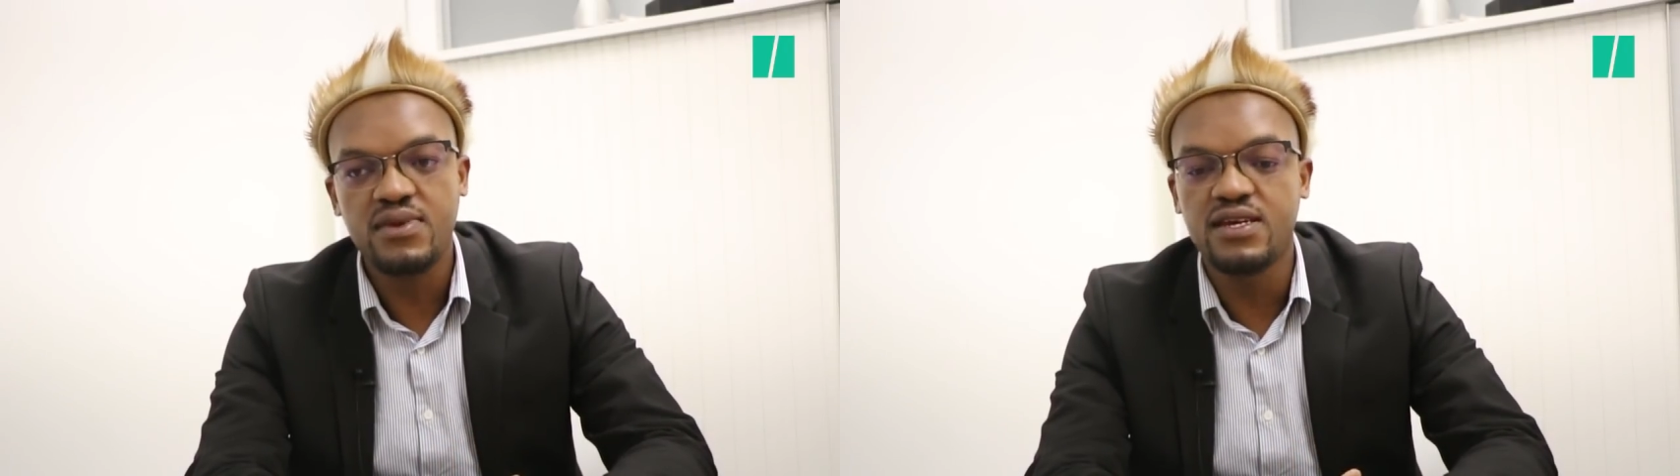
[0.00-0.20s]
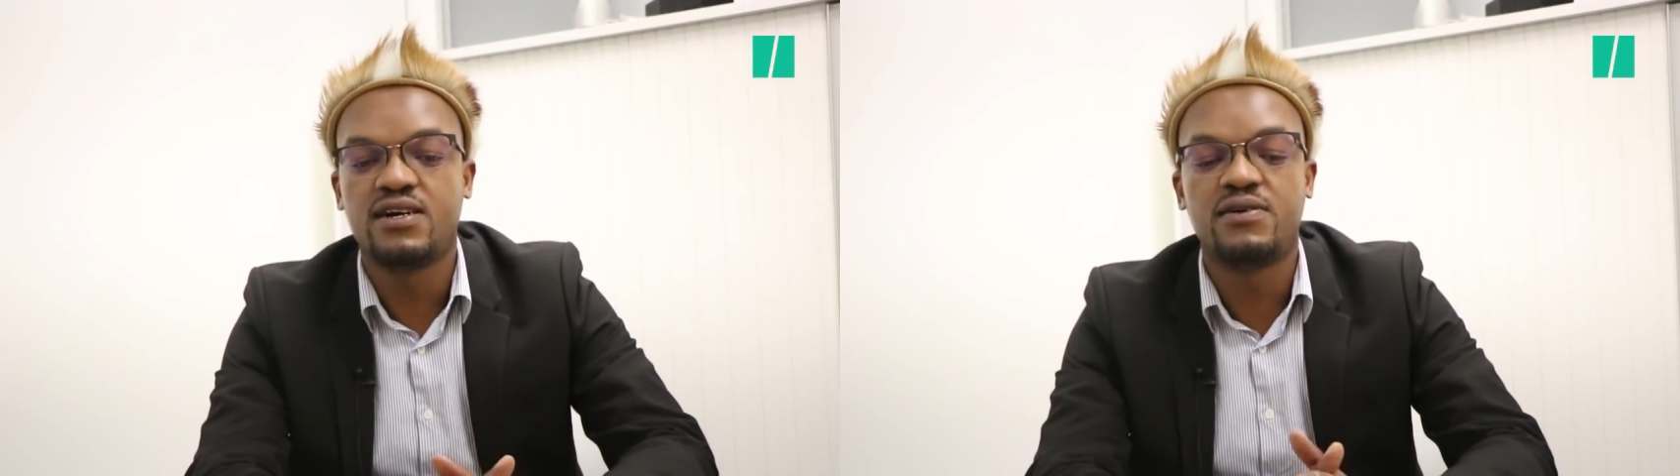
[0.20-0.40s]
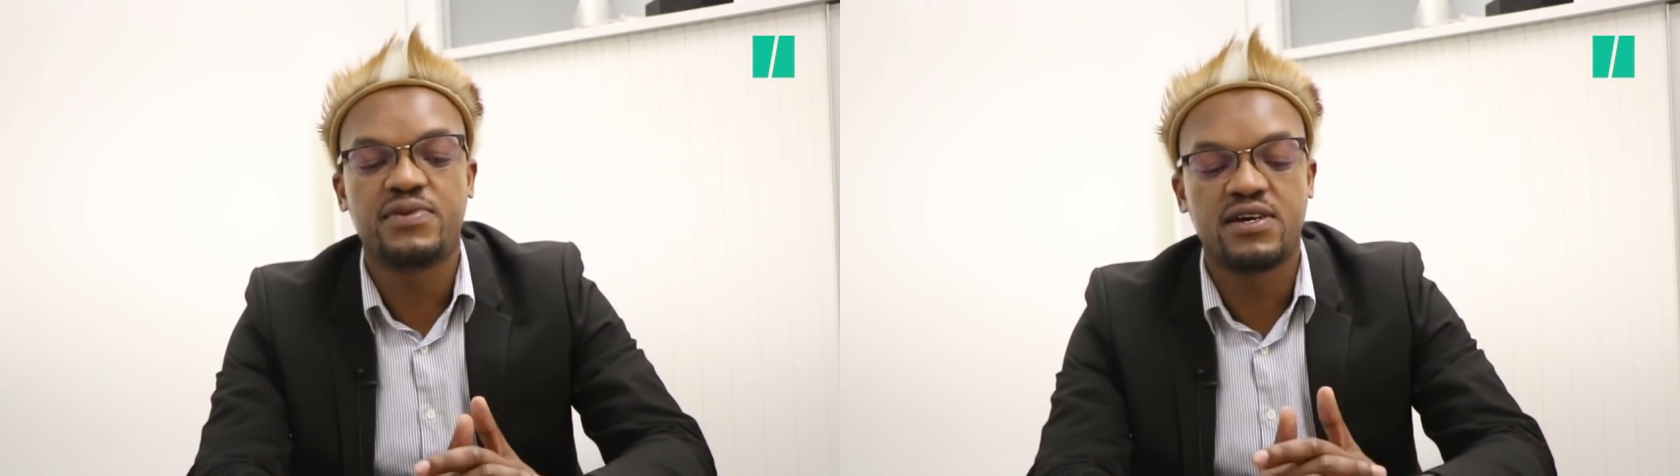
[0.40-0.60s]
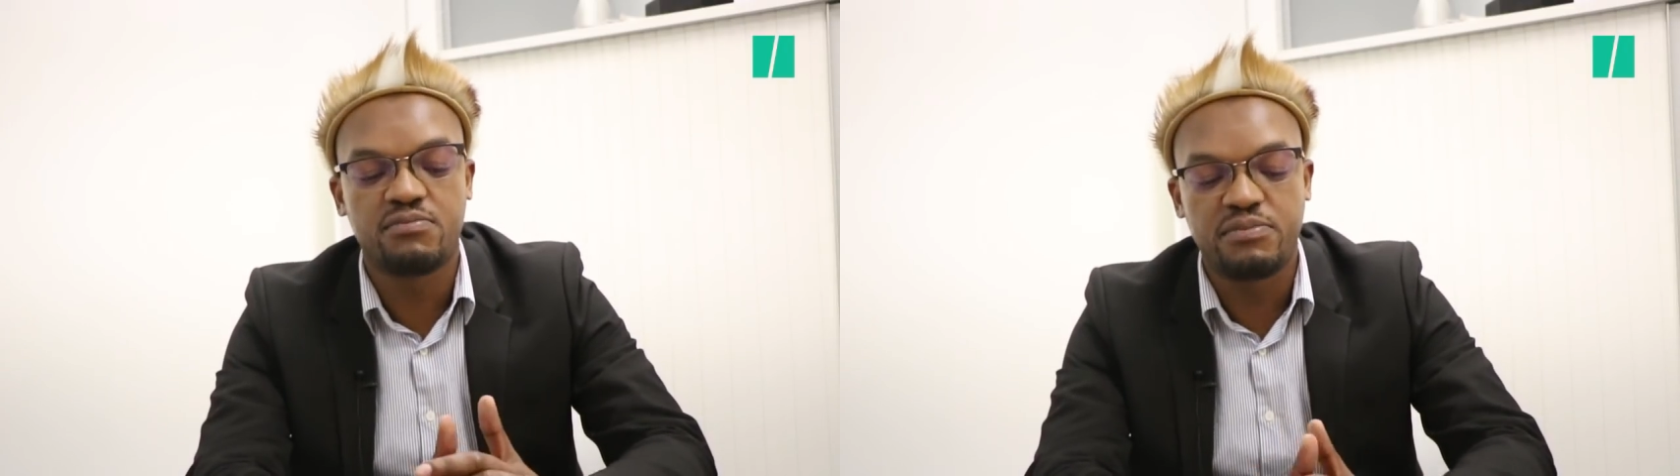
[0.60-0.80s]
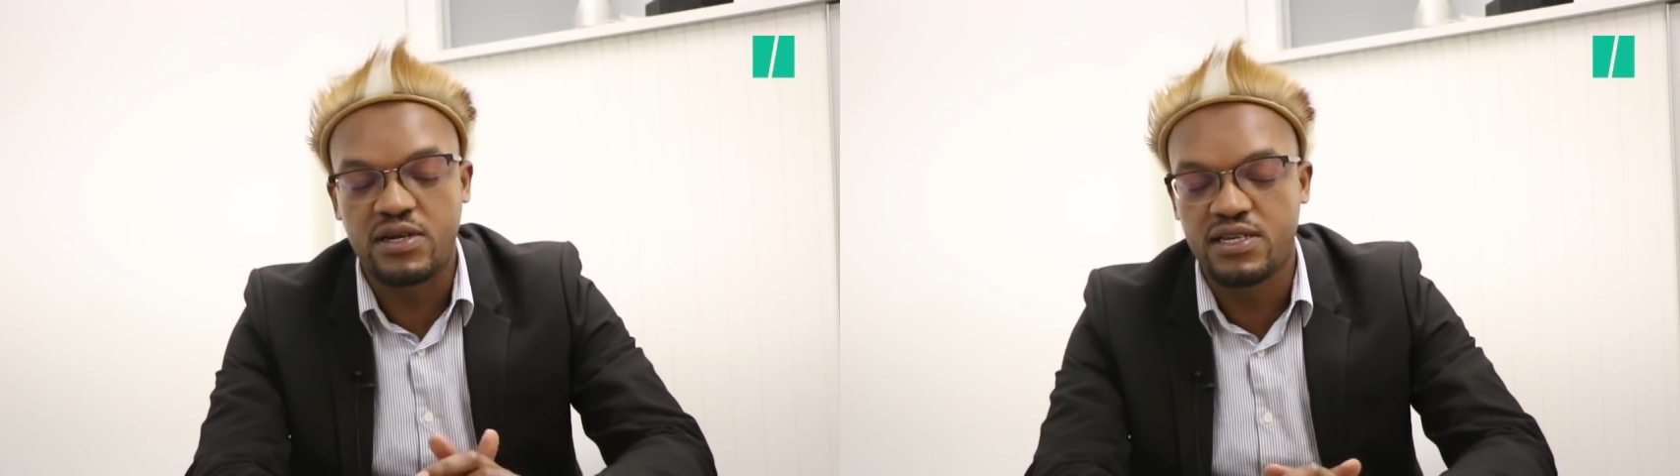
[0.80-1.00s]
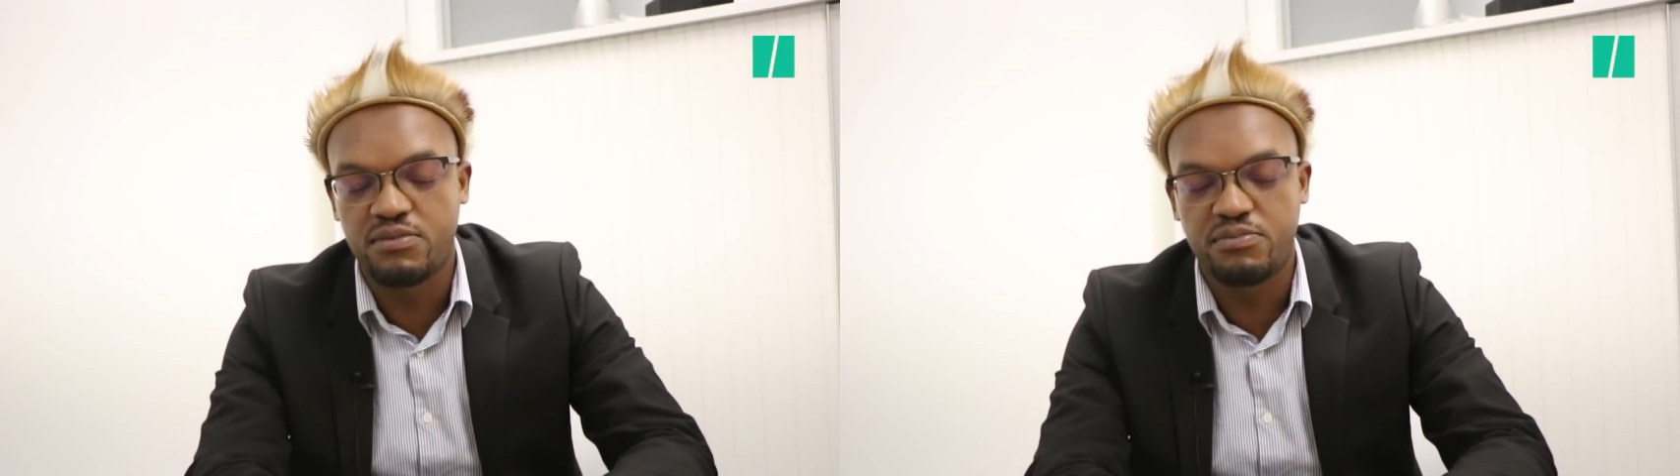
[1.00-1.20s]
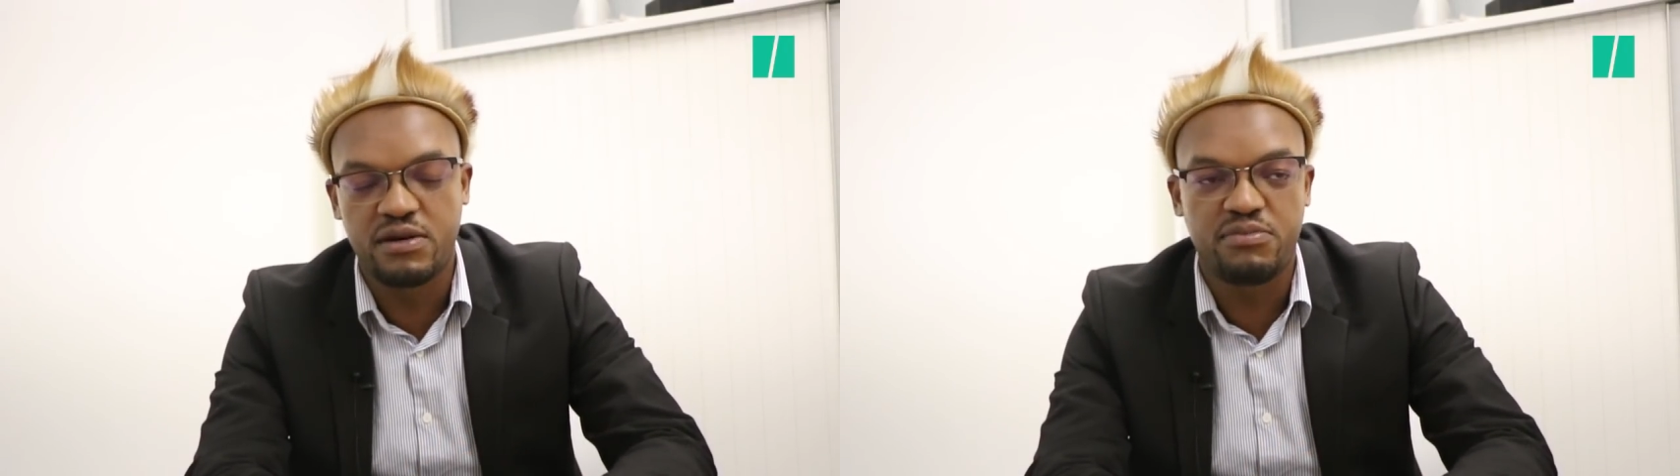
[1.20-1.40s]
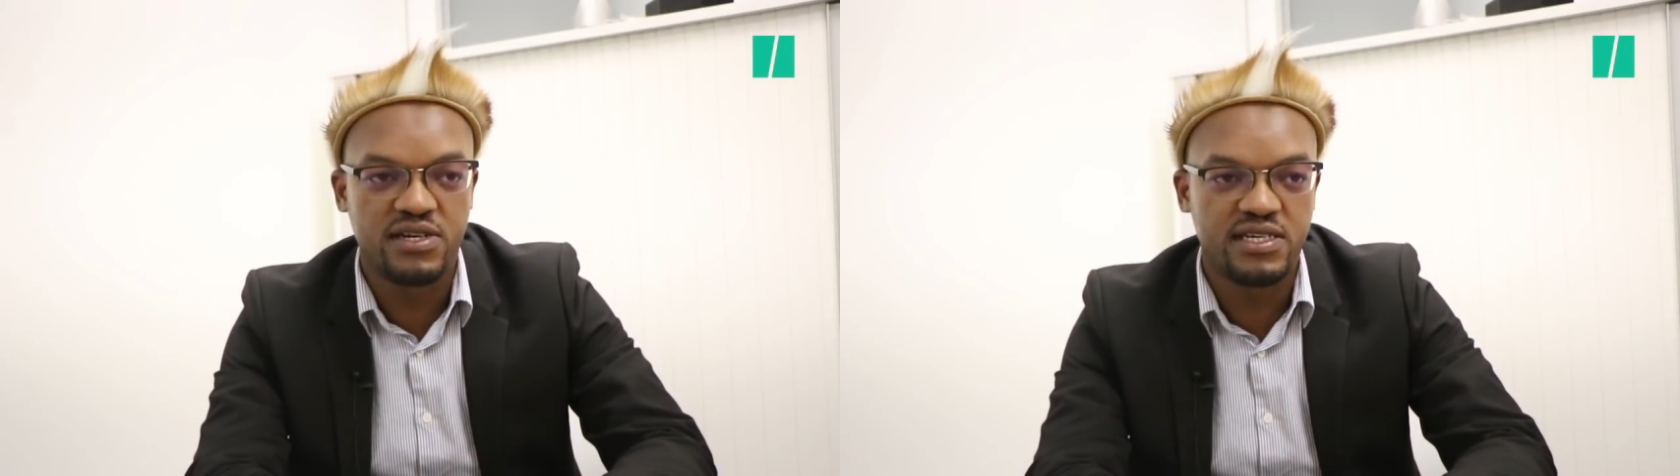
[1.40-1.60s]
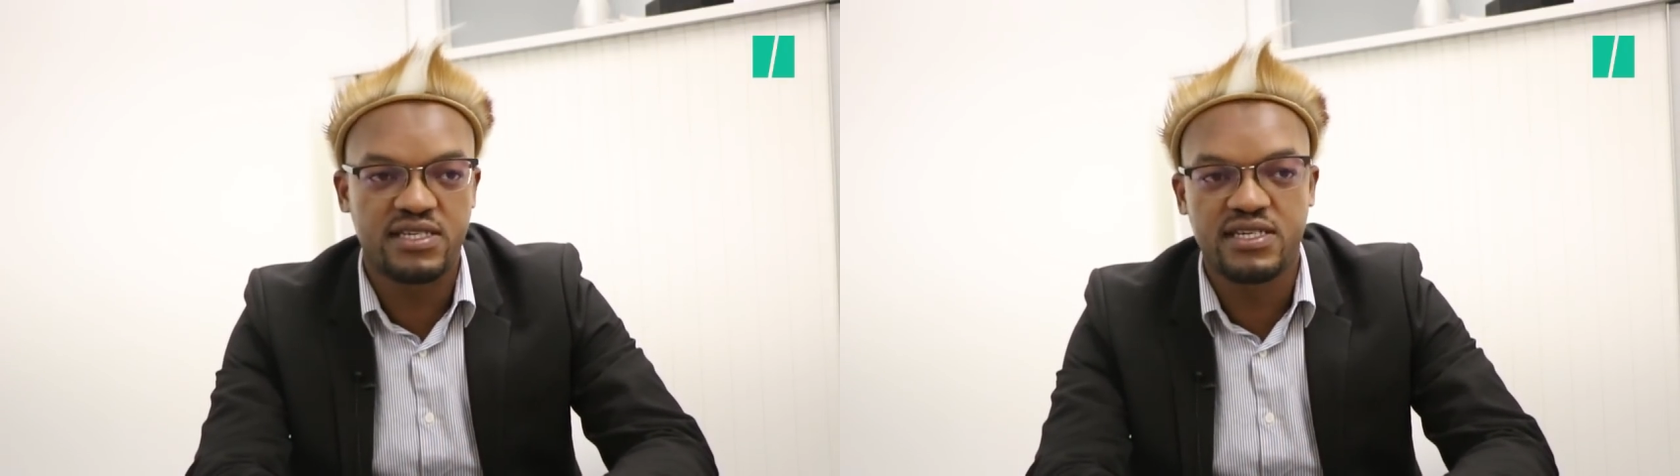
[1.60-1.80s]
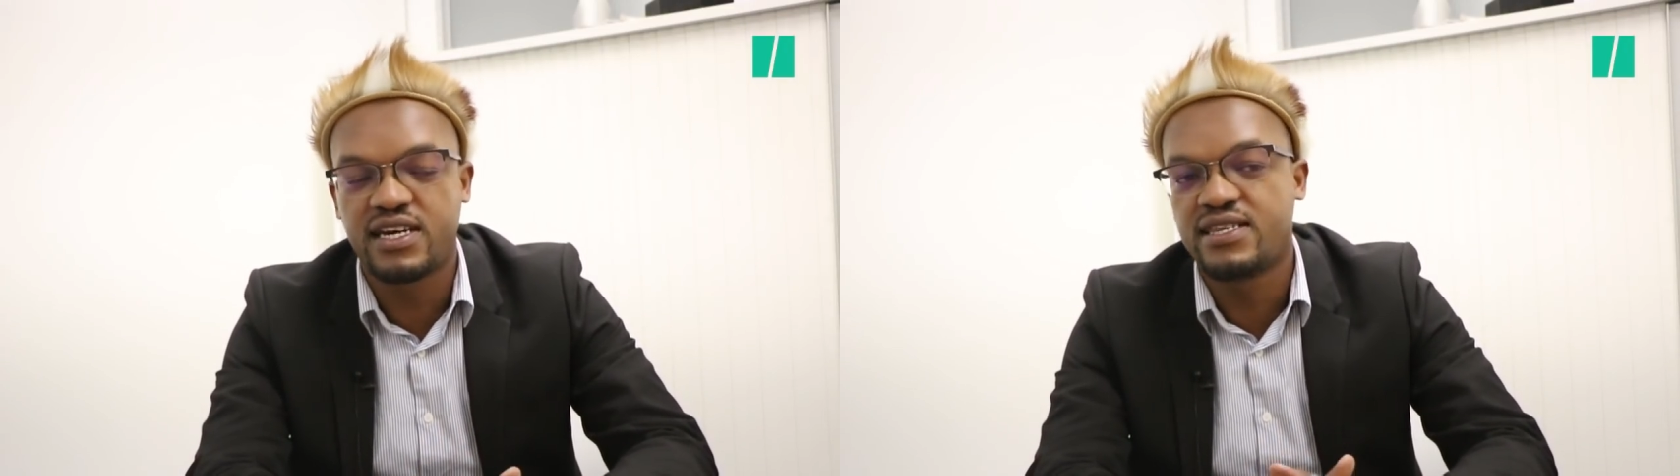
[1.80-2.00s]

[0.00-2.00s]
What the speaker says: the policy